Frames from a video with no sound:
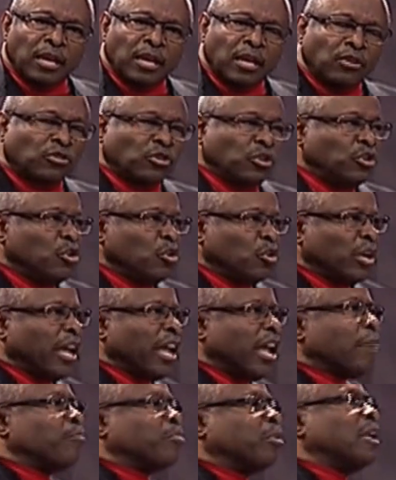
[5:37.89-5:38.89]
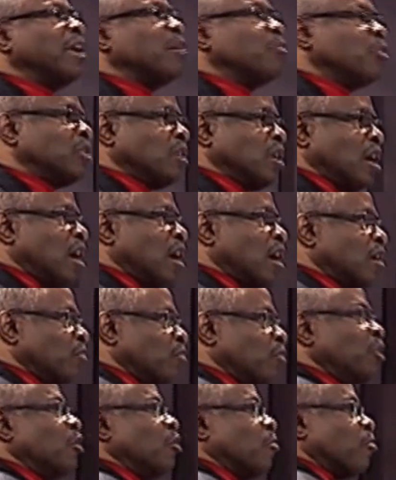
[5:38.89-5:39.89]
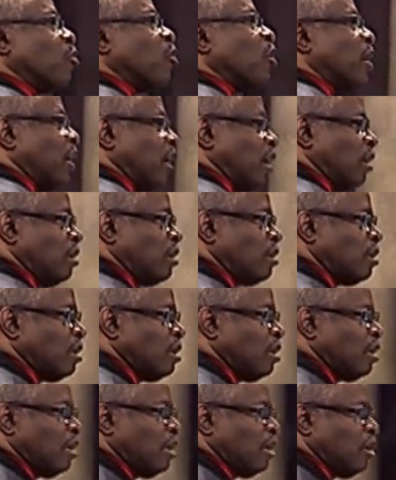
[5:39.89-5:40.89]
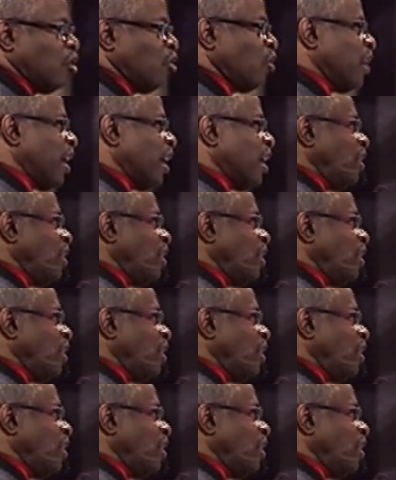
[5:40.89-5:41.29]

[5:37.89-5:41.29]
So, you can't play with God when you're praying. You can't